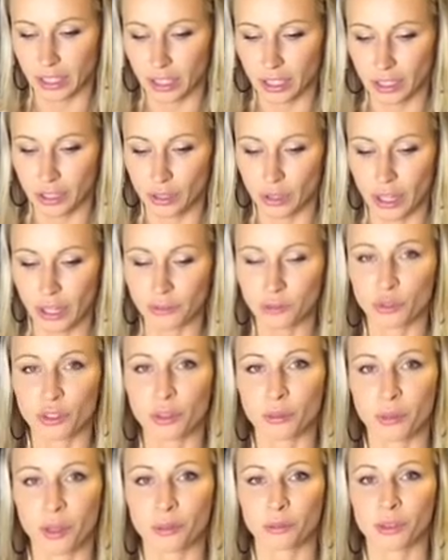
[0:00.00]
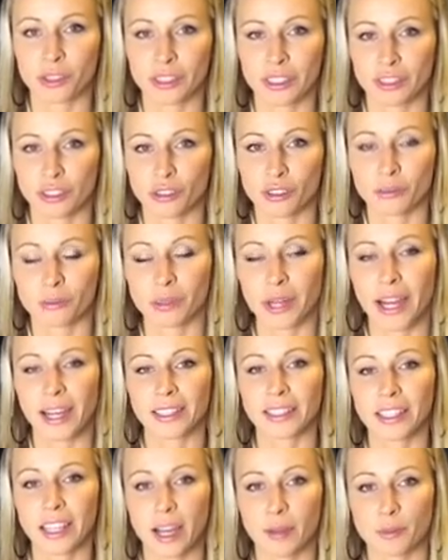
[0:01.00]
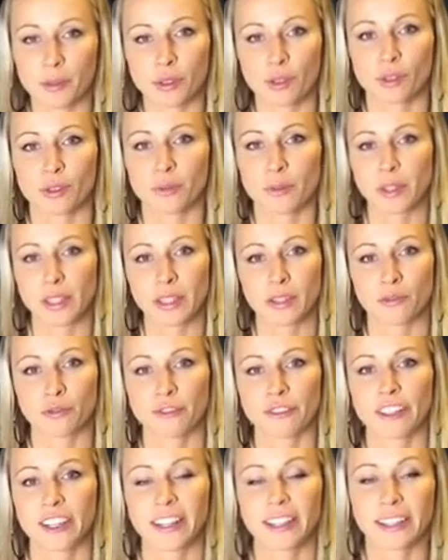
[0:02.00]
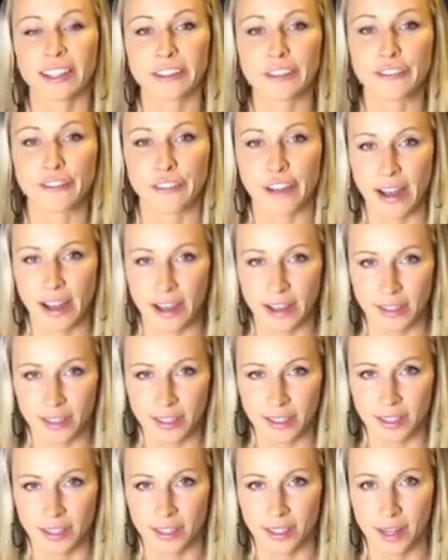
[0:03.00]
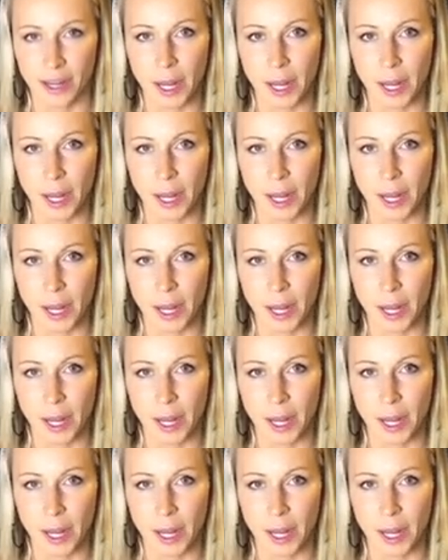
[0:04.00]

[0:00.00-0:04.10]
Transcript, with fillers: you have to remember that your body absorbs it really fast